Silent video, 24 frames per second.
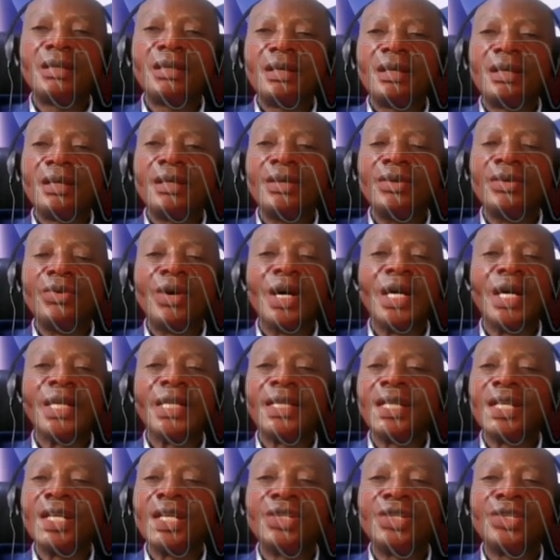your
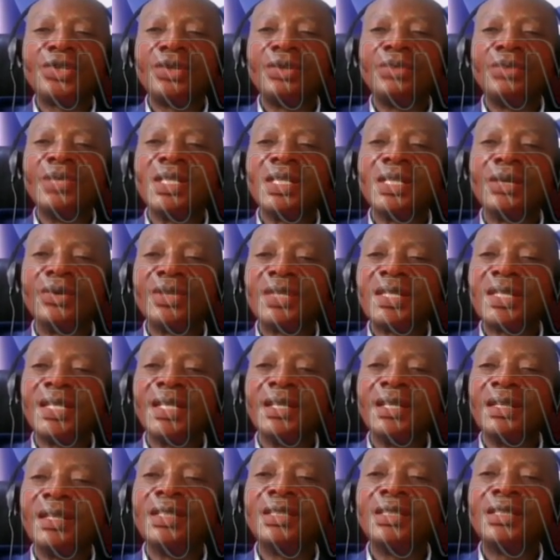attention without
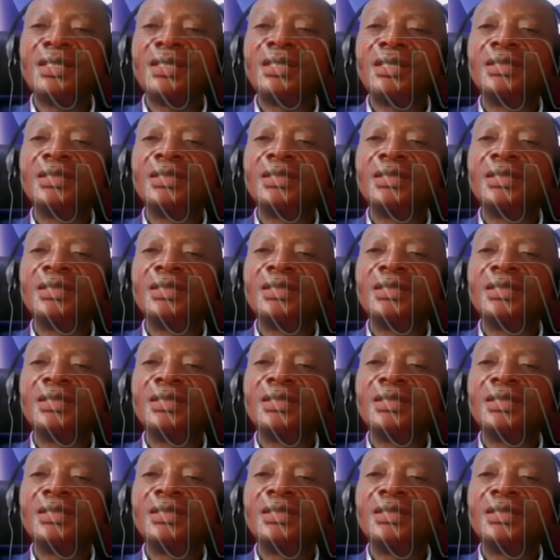seeing it.